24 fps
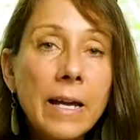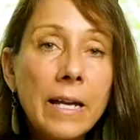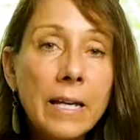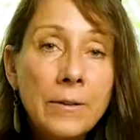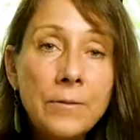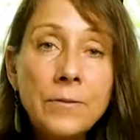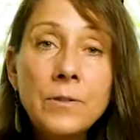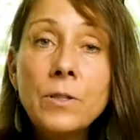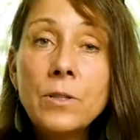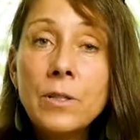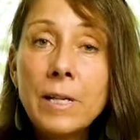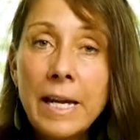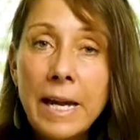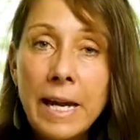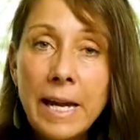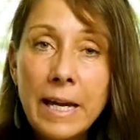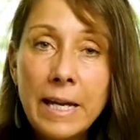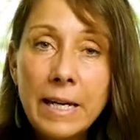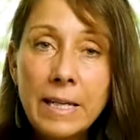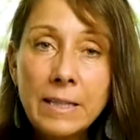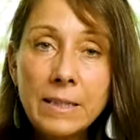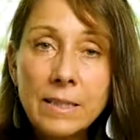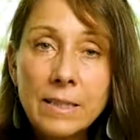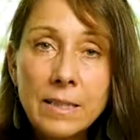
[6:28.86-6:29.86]
If you
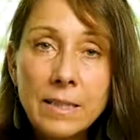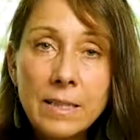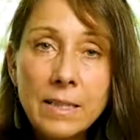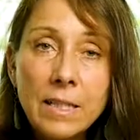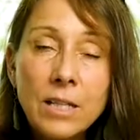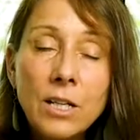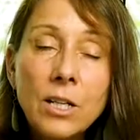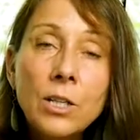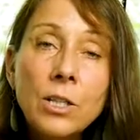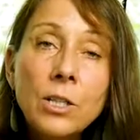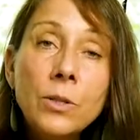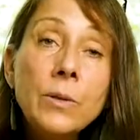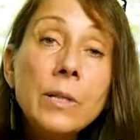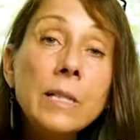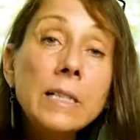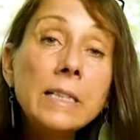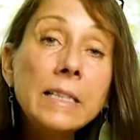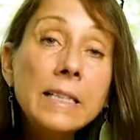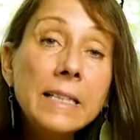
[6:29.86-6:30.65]
can't, you at